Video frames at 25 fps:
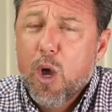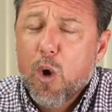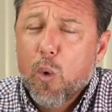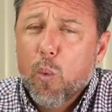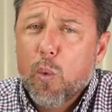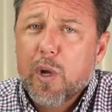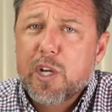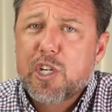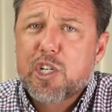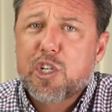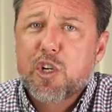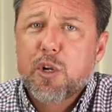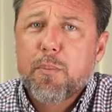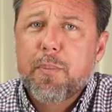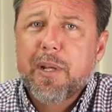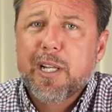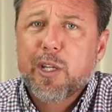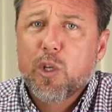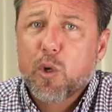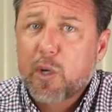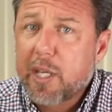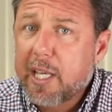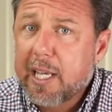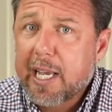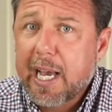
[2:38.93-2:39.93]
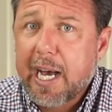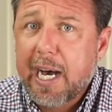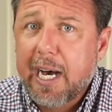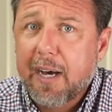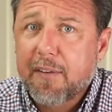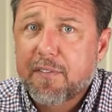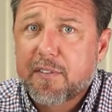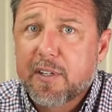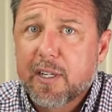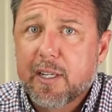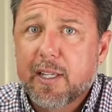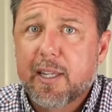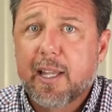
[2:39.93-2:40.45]
which should be looking
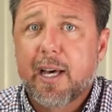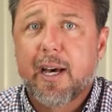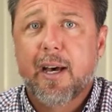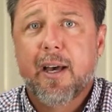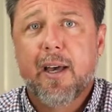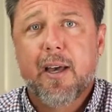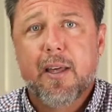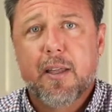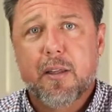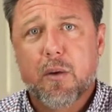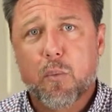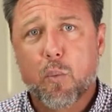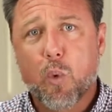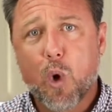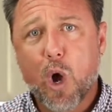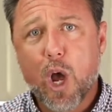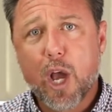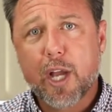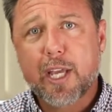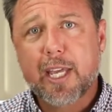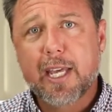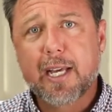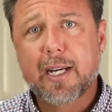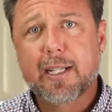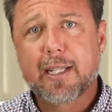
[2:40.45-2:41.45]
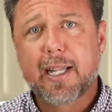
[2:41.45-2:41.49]
after the working